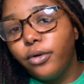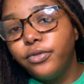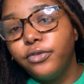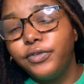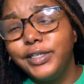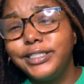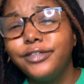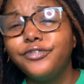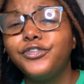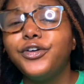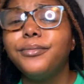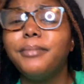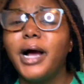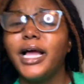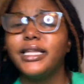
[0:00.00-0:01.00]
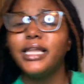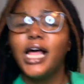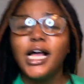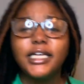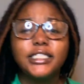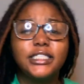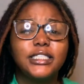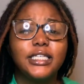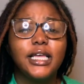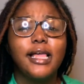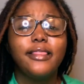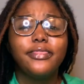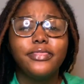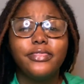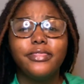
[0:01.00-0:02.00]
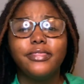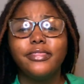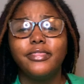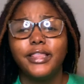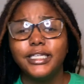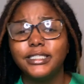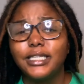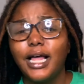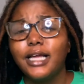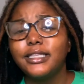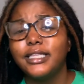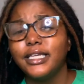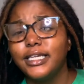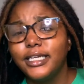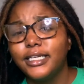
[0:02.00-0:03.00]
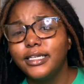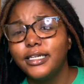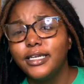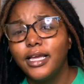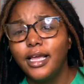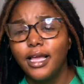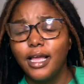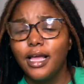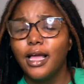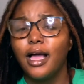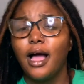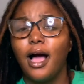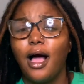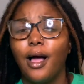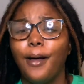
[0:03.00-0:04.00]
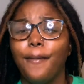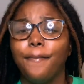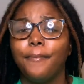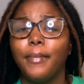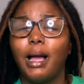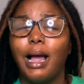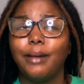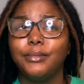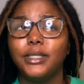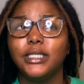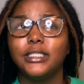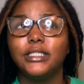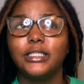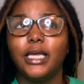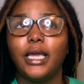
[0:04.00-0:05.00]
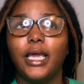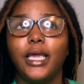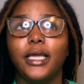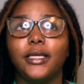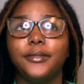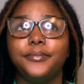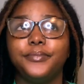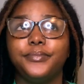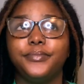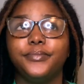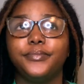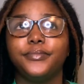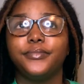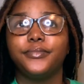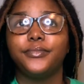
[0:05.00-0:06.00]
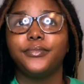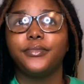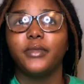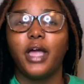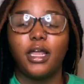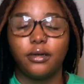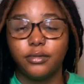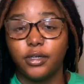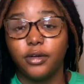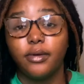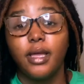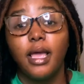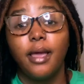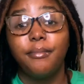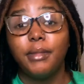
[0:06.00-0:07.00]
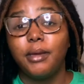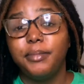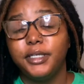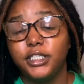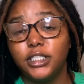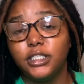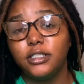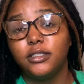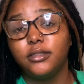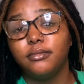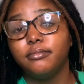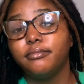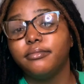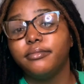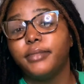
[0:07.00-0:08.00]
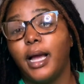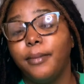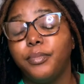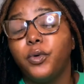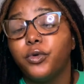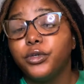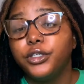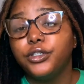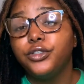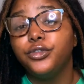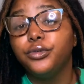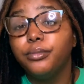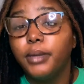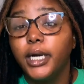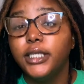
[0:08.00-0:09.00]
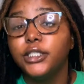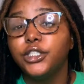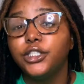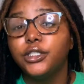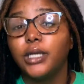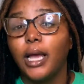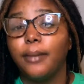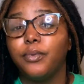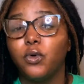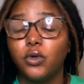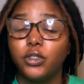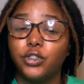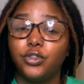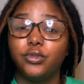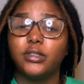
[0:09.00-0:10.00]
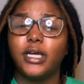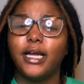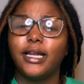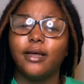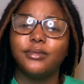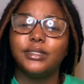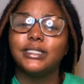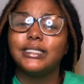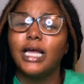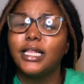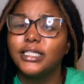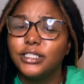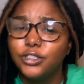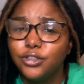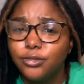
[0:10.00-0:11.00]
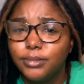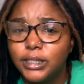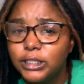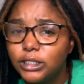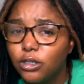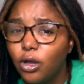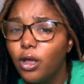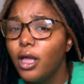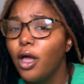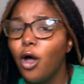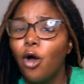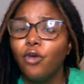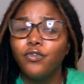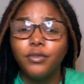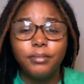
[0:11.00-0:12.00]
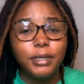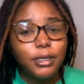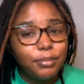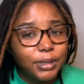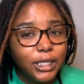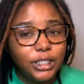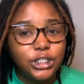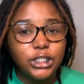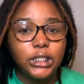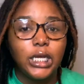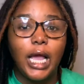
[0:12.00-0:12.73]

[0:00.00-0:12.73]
the reason for my locks, this lock thinning, I'm gonna say, I don't know, maybe just I pulled it too much, I pulled it too tight, I was styling it too much over manipulation.